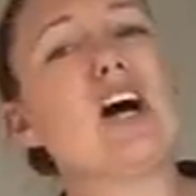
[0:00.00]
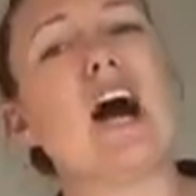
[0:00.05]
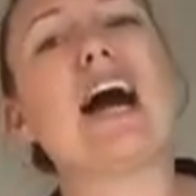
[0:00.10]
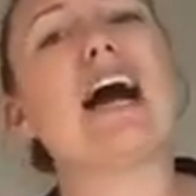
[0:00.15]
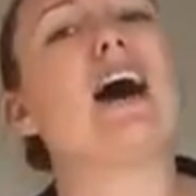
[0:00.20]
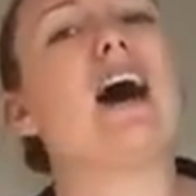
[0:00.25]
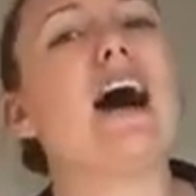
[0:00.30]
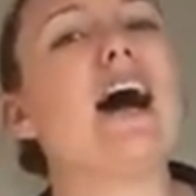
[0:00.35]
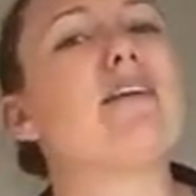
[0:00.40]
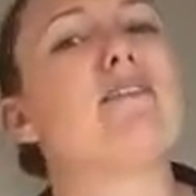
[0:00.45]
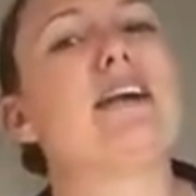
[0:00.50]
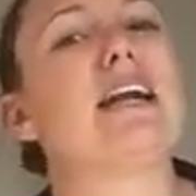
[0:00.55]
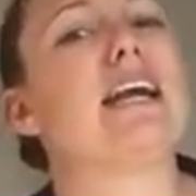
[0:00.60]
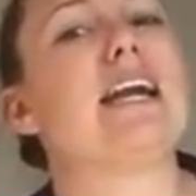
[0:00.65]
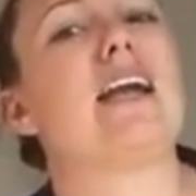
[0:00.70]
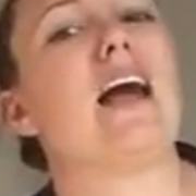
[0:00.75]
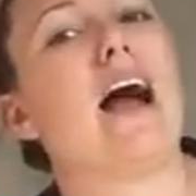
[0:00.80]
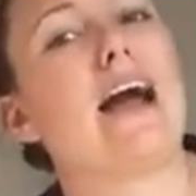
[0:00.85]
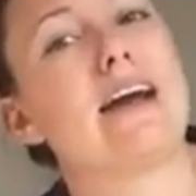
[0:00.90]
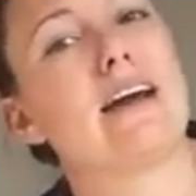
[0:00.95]
I really
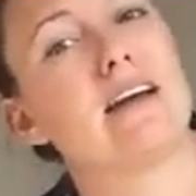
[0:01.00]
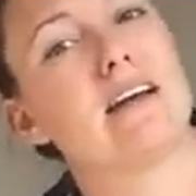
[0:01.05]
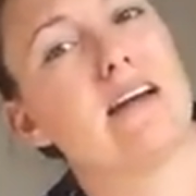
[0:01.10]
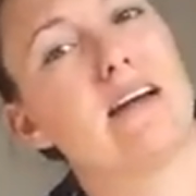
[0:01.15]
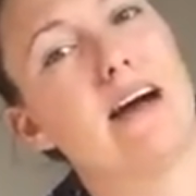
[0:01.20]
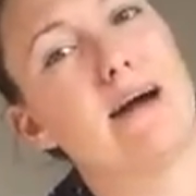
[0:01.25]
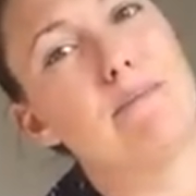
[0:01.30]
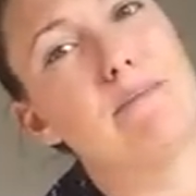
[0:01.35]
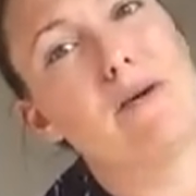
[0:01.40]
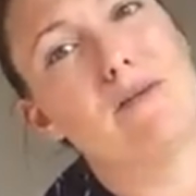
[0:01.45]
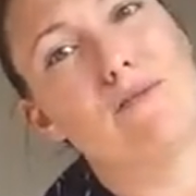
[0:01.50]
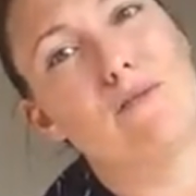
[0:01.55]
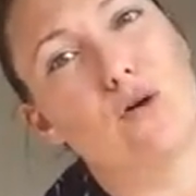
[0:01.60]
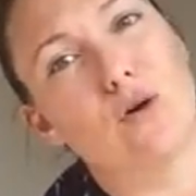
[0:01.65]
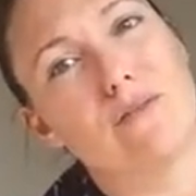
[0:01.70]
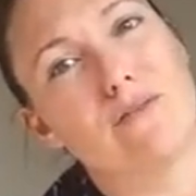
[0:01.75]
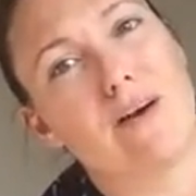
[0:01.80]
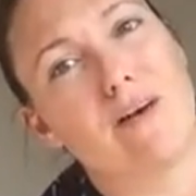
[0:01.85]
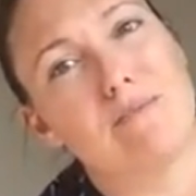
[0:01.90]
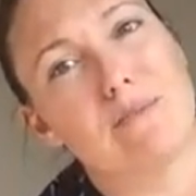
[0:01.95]
like a
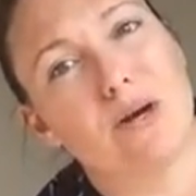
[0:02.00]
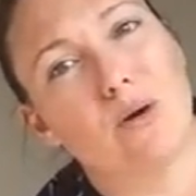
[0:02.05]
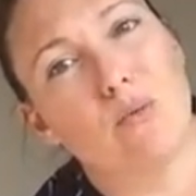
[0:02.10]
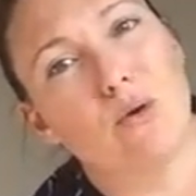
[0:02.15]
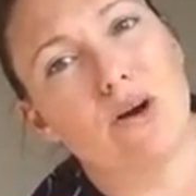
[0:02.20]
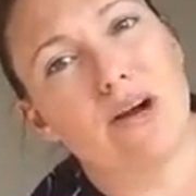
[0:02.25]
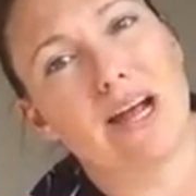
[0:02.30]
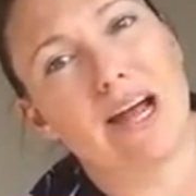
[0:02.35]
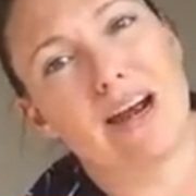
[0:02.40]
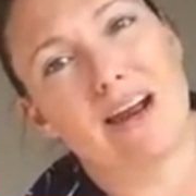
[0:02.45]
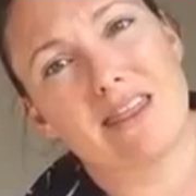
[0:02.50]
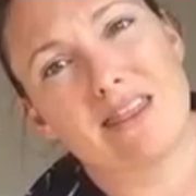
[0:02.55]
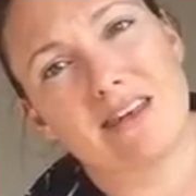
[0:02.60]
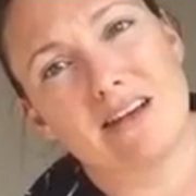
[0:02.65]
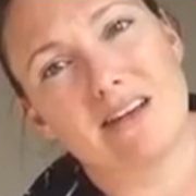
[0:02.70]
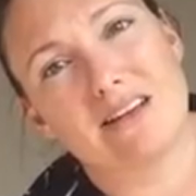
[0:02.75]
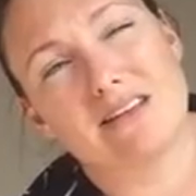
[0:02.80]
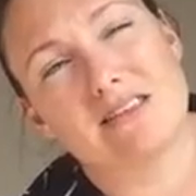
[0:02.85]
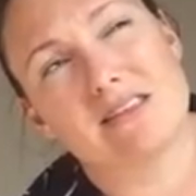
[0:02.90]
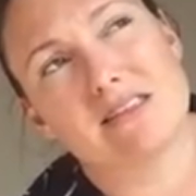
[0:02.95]
45-minute workout. I
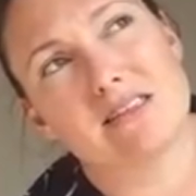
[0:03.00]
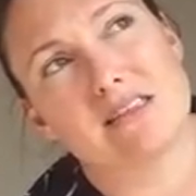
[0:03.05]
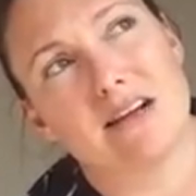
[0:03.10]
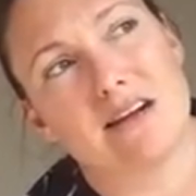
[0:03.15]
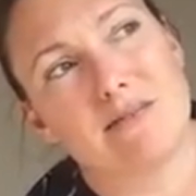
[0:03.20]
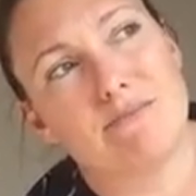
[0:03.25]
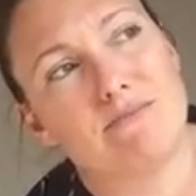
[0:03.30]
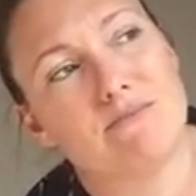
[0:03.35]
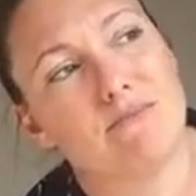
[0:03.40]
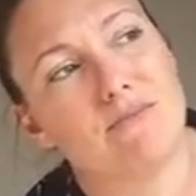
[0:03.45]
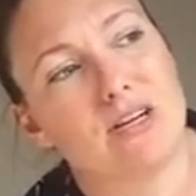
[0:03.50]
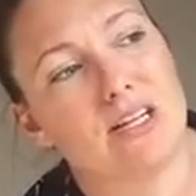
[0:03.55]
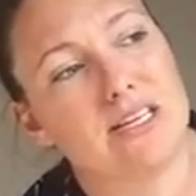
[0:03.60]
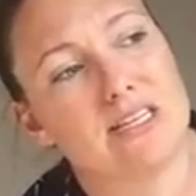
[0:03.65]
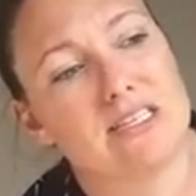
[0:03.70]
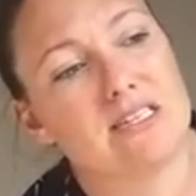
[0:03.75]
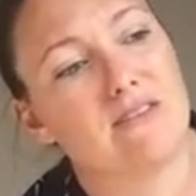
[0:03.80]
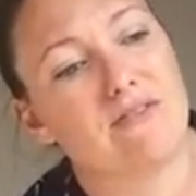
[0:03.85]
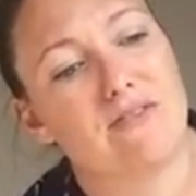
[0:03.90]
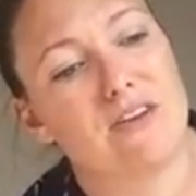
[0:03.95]
think it's really
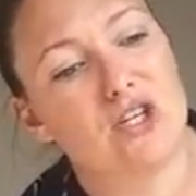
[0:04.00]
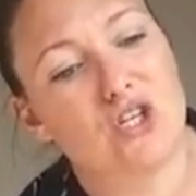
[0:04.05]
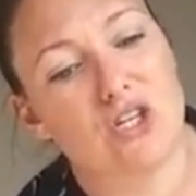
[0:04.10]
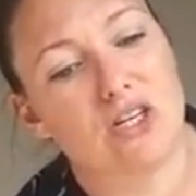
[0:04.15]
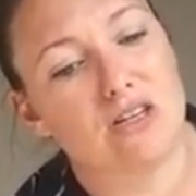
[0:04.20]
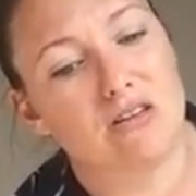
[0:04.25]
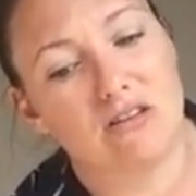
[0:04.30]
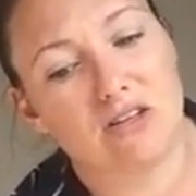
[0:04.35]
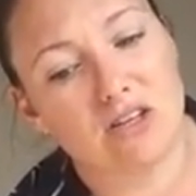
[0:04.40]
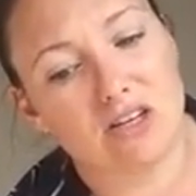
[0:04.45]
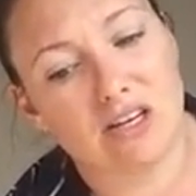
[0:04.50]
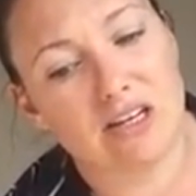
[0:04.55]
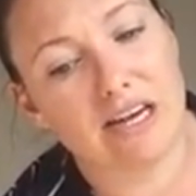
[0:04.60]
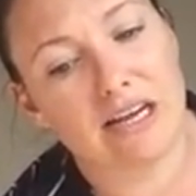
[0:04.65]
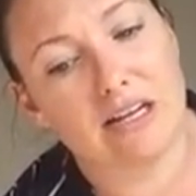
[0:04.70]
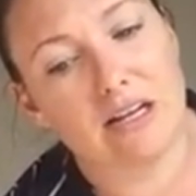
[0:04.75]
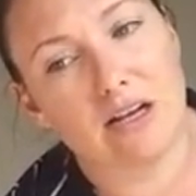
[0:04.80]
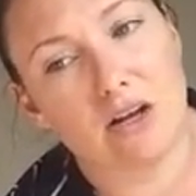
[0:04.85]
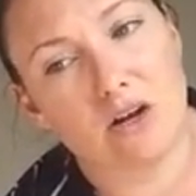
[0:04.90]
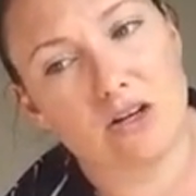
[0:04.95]
sufficient and you can
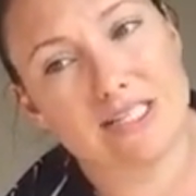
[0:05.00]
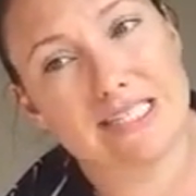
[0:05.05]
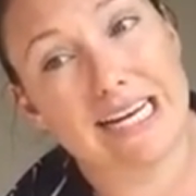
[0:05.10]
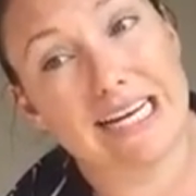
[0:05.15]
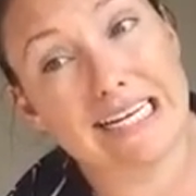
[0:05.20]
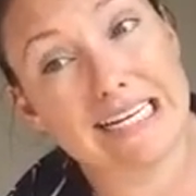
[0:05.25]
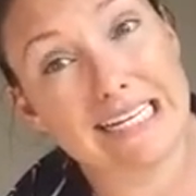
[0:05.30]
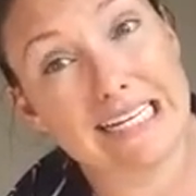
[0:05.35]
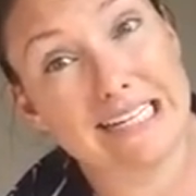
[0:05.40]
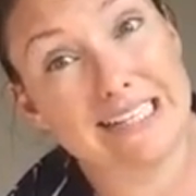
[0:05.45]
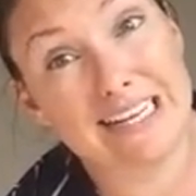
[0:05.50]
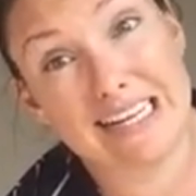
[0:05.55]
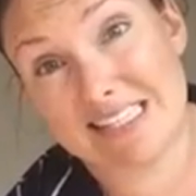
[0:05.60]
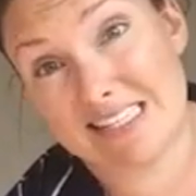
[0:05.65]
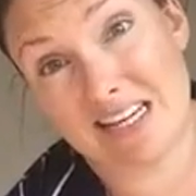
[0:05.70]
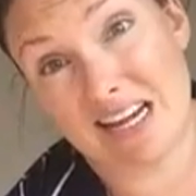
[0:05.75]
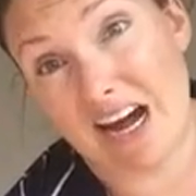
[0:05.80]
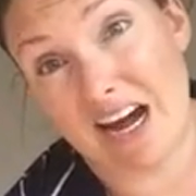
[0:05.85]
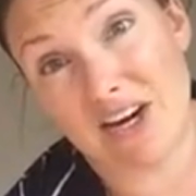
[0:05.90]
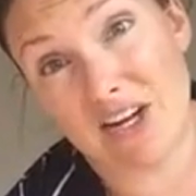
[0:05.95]
get a lot done in it.
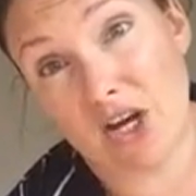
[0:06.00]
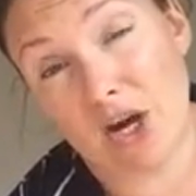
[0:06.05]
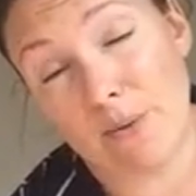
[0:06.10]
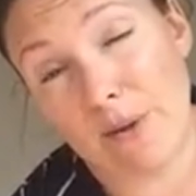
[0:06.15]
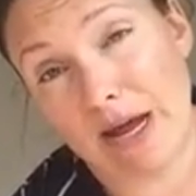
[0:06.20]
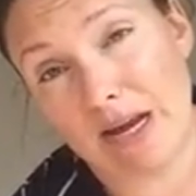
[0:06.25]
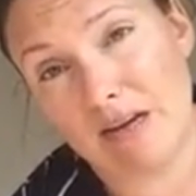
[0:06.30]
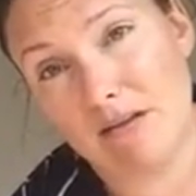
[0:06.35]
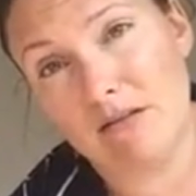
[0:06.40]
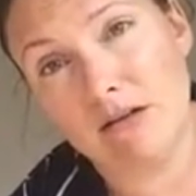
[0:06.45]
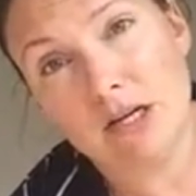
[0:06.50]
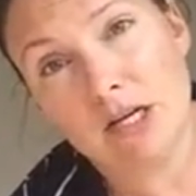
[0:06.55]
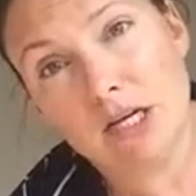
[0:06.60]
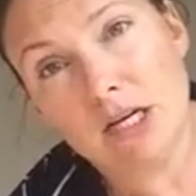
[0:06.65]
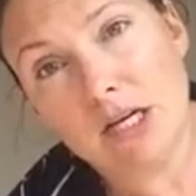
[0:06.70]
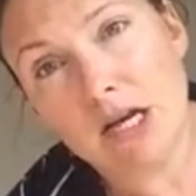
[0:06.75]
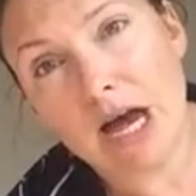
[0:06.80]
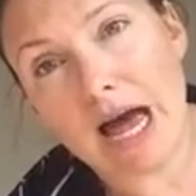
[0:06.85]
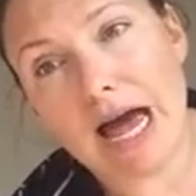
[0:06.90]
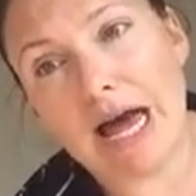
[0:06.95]
That's cardio
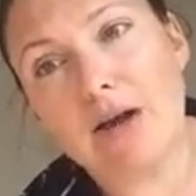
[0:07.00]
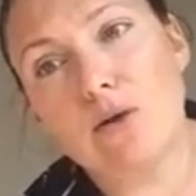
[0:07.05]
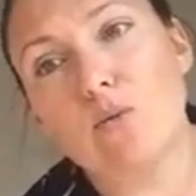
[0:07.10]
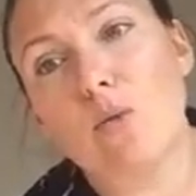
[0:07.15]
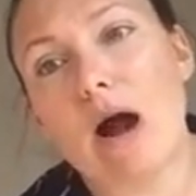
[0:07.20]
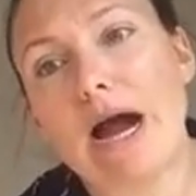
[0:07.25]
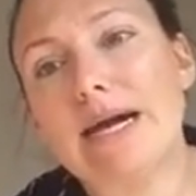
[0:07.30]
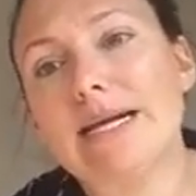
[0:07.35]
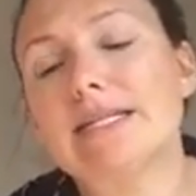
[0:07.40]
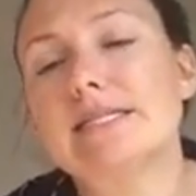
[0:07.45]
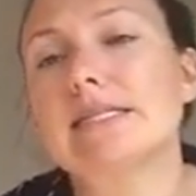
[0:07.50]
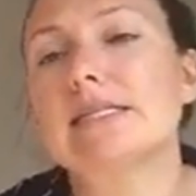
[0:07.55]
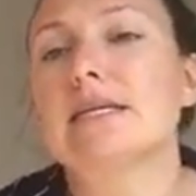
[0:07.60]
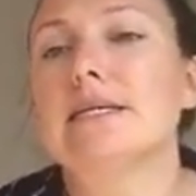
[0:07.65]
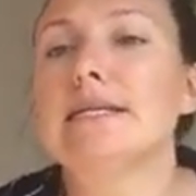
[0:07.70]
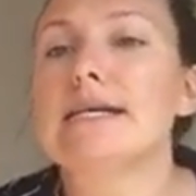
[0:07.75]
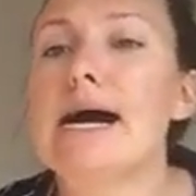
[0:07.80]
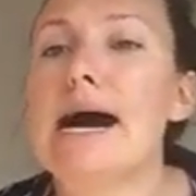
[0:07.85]
and weights.